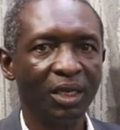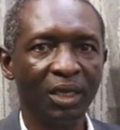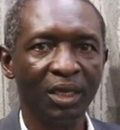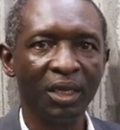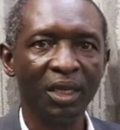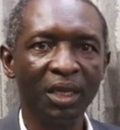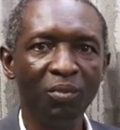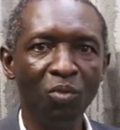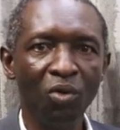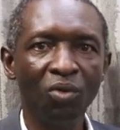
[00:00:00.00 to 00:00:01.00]
in
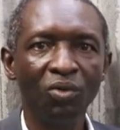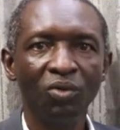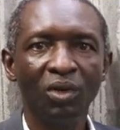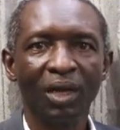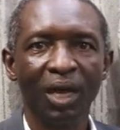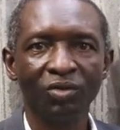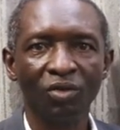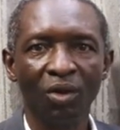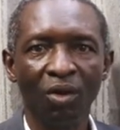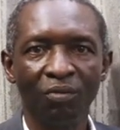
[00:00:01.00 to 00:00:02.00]
Imo
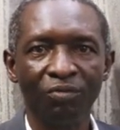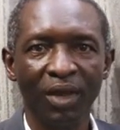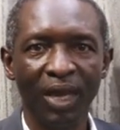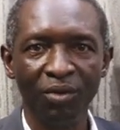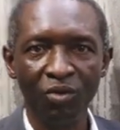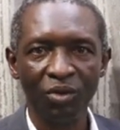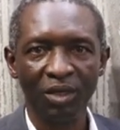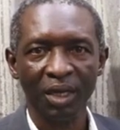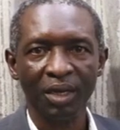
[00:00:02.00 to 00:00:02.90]
Council of NUJ,